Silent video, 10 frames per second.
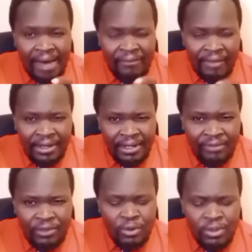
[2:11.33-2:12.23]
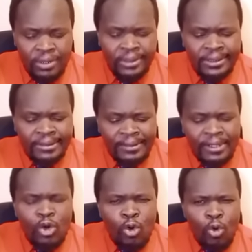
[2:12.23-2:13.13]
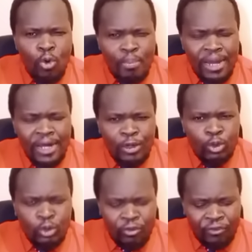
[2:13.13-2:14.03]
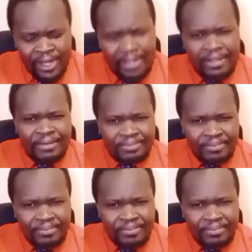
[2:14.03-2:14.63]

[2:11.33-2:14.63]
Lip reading: are the individuals who made Ruto fail.